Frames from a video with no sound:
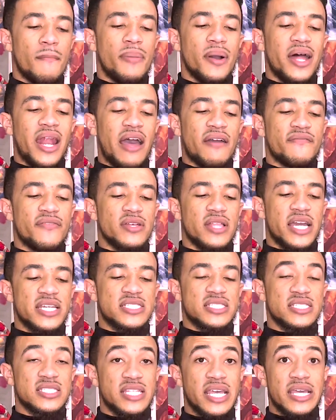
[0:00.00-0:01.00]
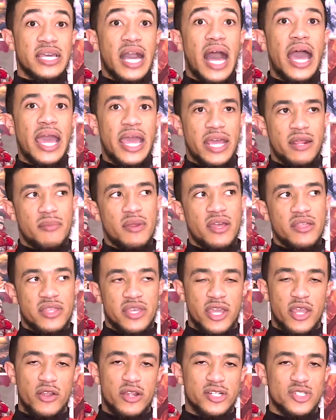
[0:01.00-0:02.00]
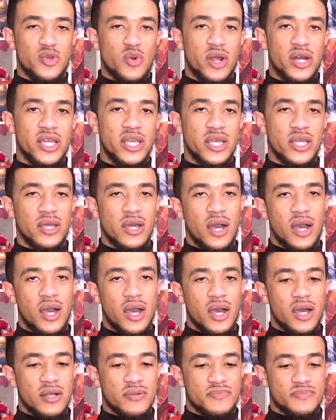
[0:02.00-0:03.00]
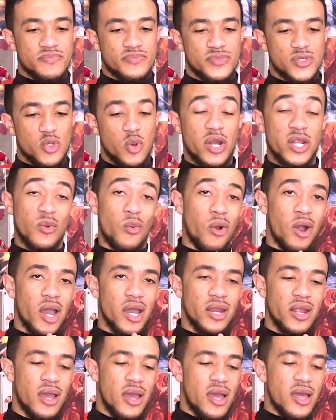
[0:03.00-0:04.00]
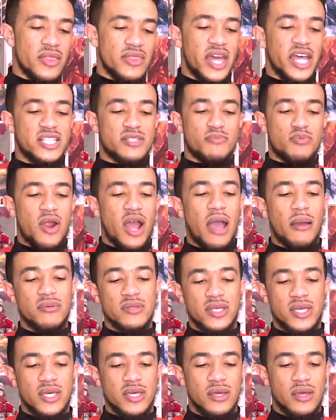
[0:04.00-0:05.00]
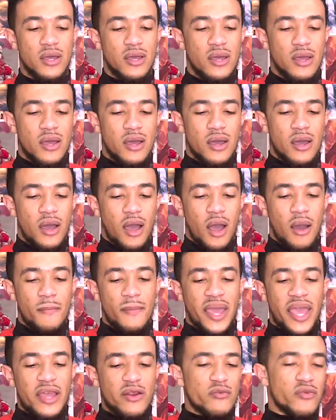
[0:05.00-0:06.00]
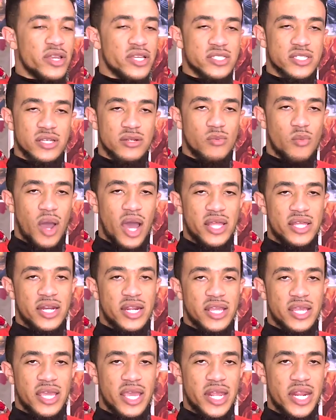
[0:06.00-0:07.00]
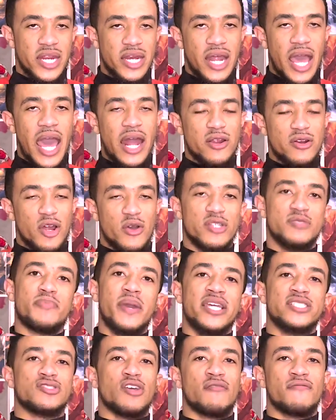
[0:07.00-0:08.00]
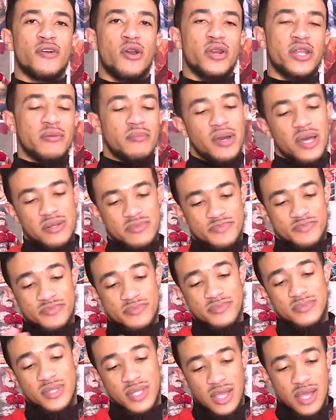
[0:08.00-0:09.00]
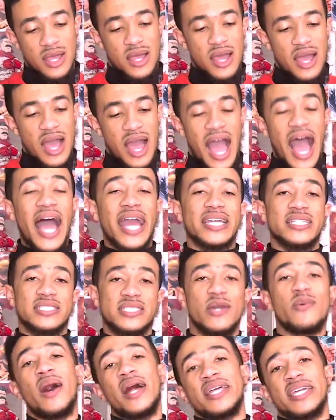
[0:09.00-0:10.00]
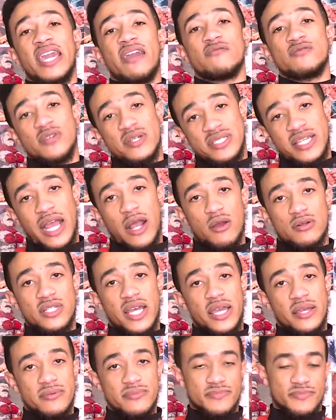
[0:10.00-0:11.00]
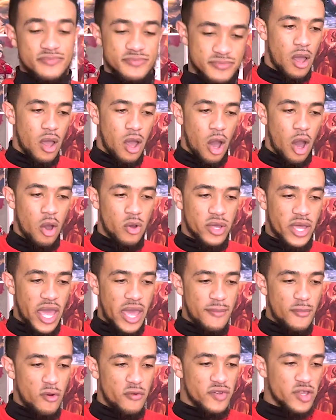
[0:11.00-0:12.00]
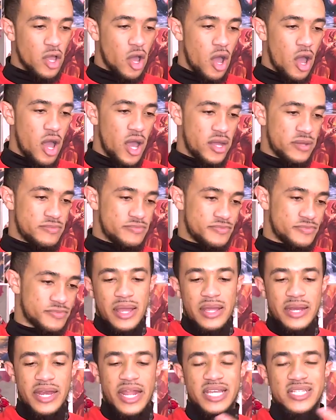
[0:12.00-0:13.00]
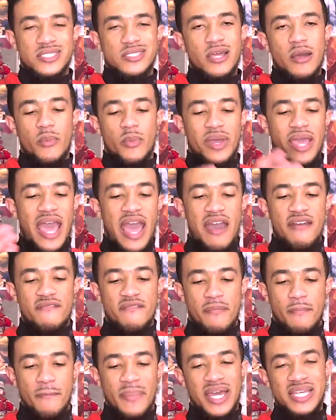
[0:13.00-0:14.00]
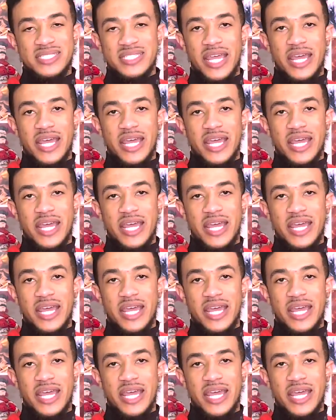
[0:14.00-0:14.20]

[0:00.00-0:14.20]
But I feel like since they got Anime of the Year in 2021, that's probably a main reason why they didn't get it. I don't know, it's based on voting, but I can see why they gave it to Attack on Titan. Okay, moving on. Next up, we have Best